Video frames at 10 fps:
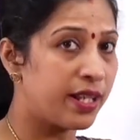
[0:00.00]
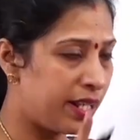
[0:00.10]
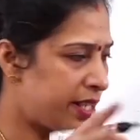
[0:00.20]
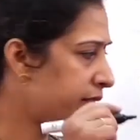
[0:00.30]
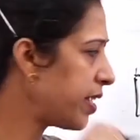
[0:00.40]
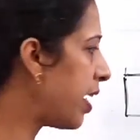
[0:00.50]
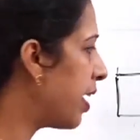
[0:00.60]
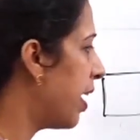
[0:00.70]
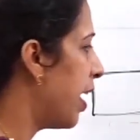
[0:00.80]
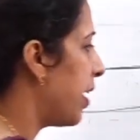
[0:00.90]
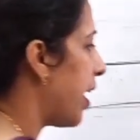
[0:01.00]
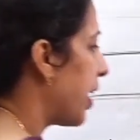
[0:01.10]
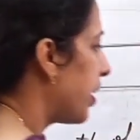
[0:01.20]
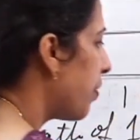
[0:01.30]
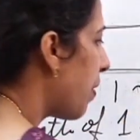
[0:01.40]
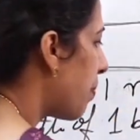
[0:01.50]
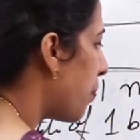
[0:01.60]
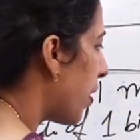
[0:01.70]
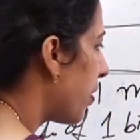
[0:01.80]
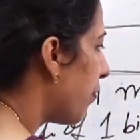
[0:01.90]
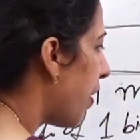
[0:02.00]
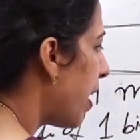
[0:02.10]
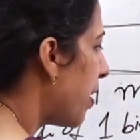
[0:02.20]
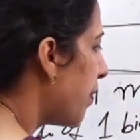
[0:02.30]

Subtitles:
Let's see, 91.5